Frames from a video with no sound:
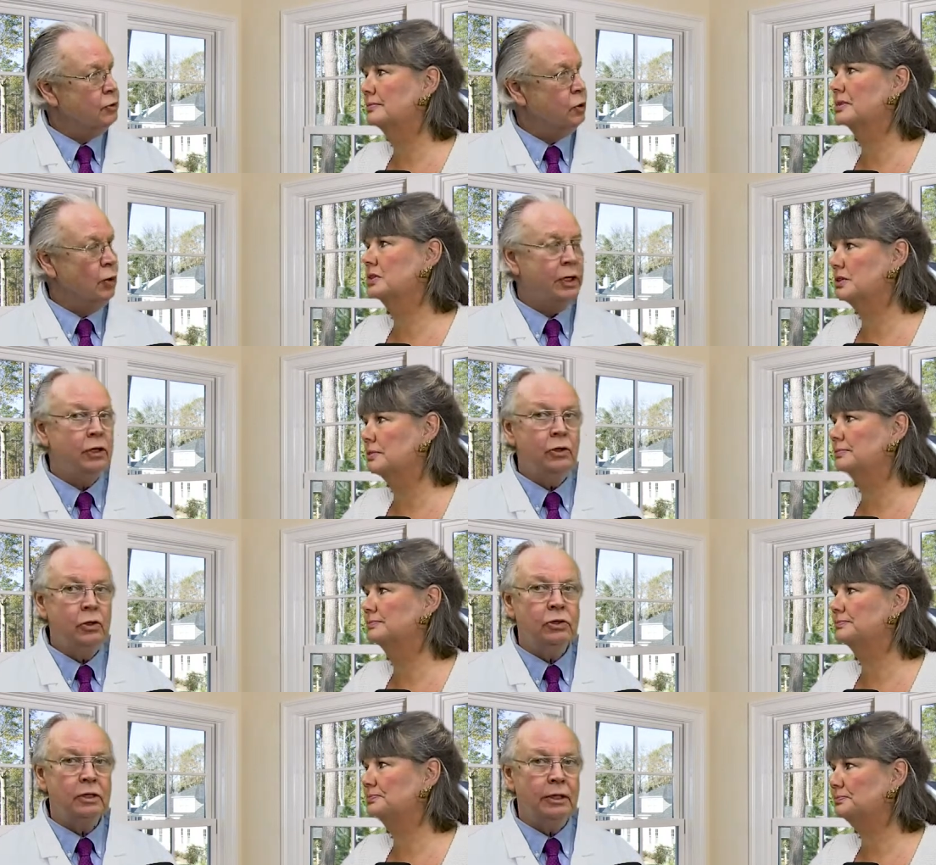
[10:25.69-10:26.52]
Speaker 1: So we can
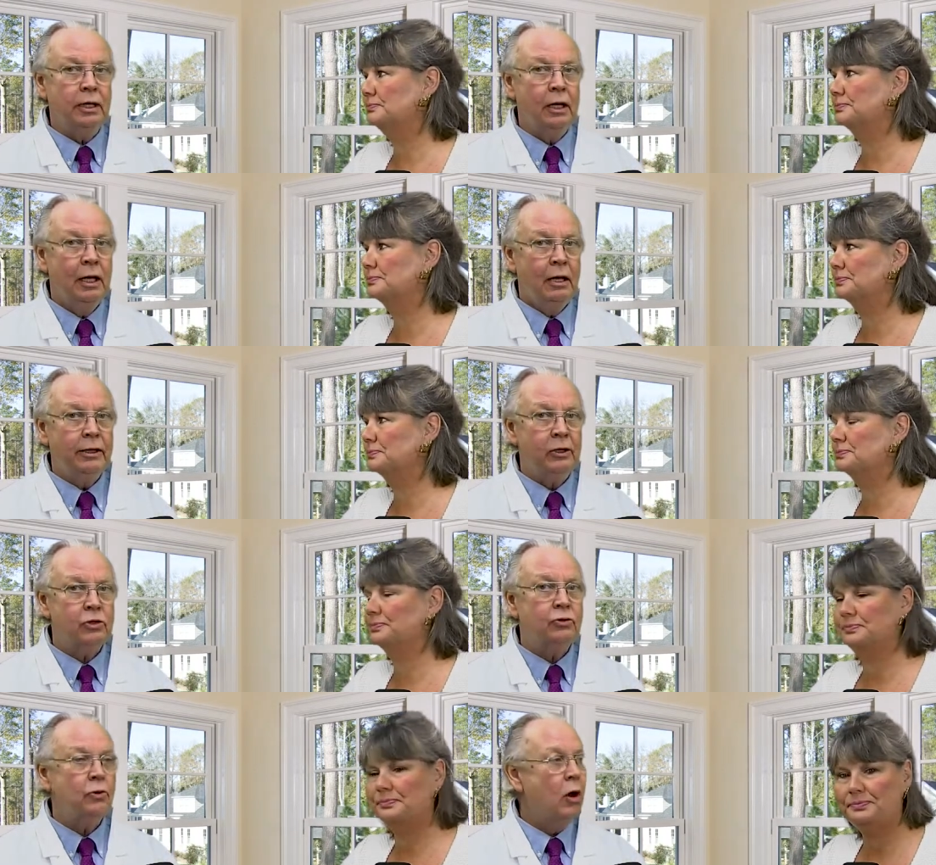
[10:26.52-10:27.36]
use a little little
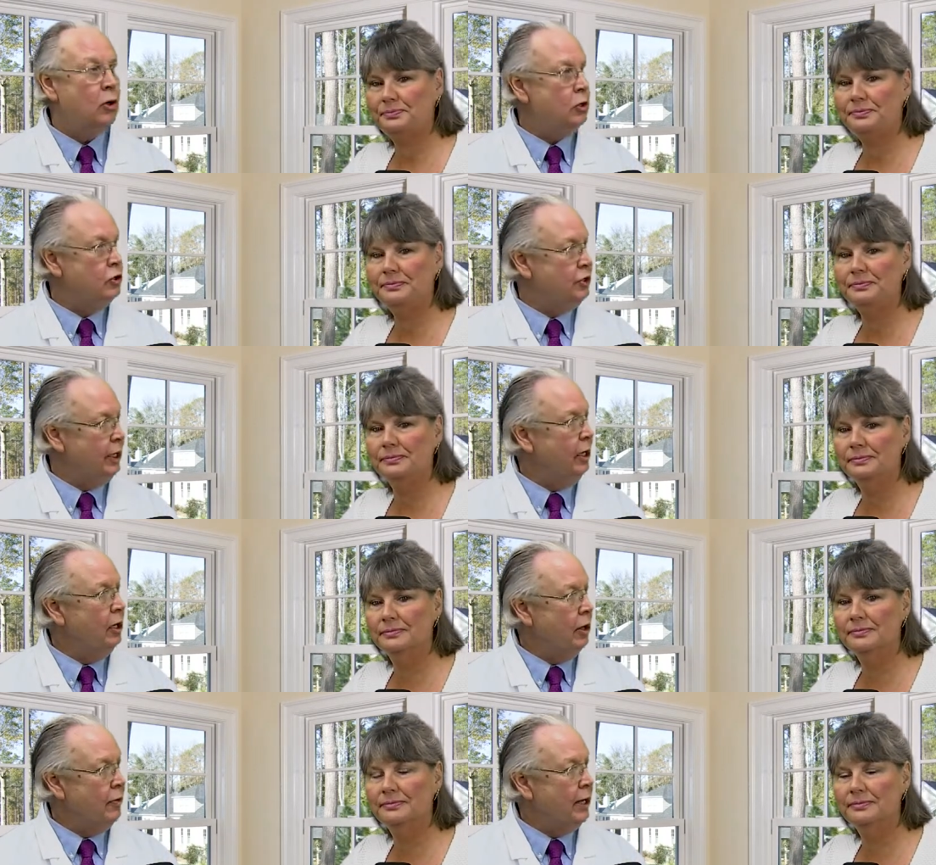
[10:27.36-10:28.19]
stronger gel
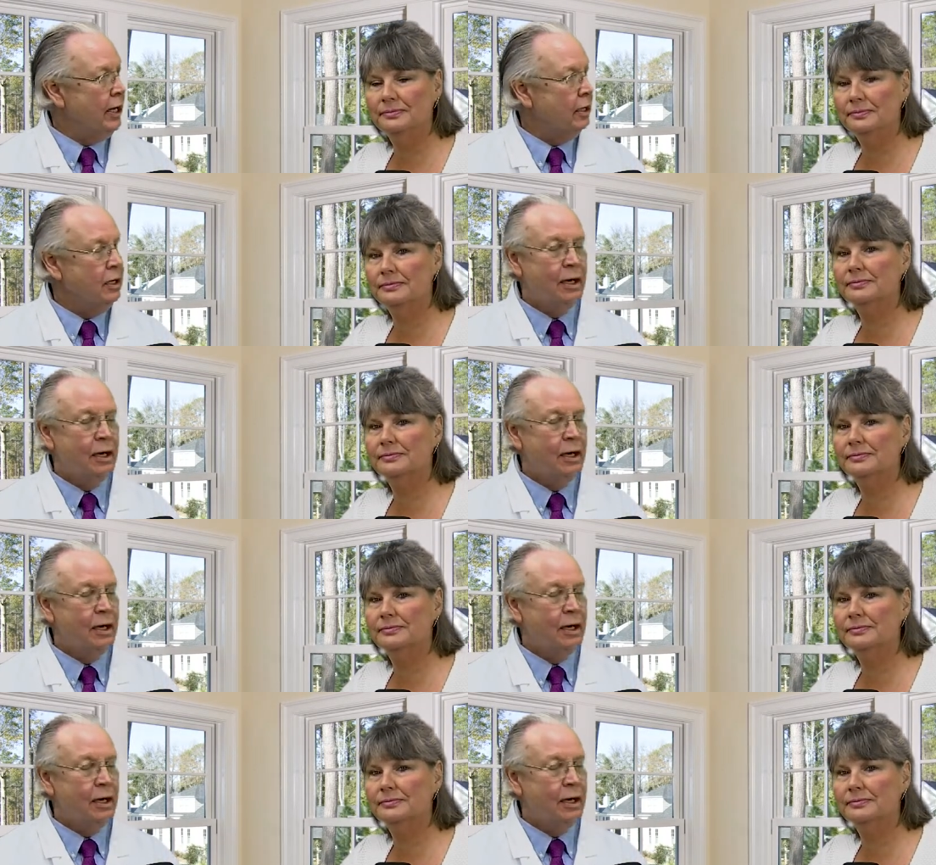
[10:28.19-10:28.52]
on that,